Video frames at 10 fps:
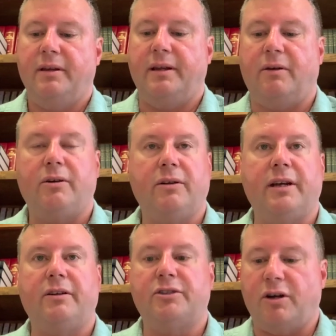Now
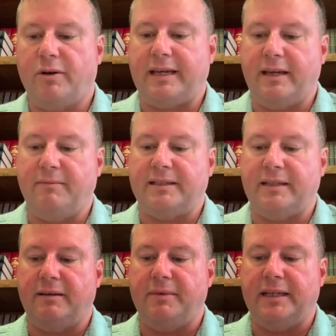earlier, Jehoiakim had
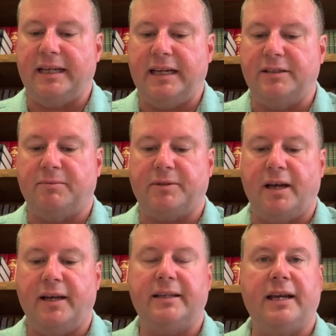sent men to Egypt to
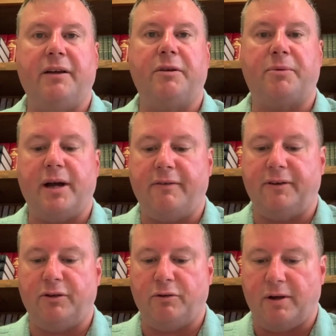hunt down the
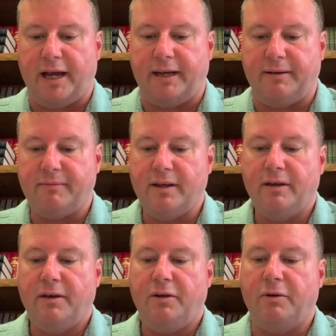prophet Uriah,
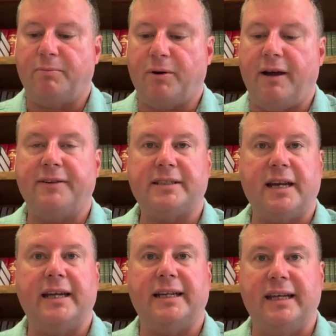who had
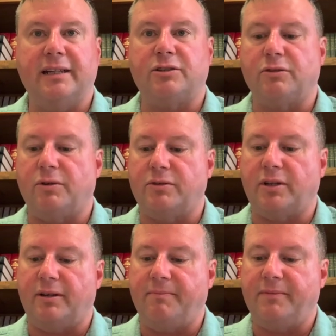prophesied against
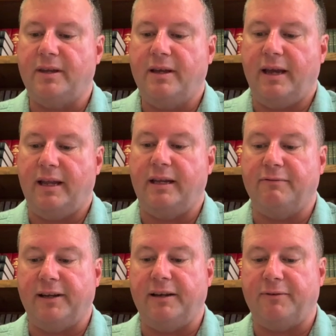Jerusalem, and he
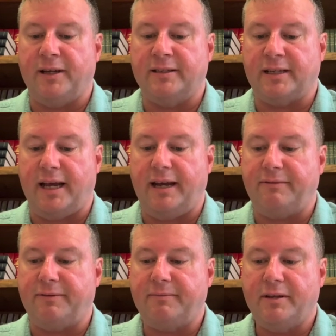had fled for his life.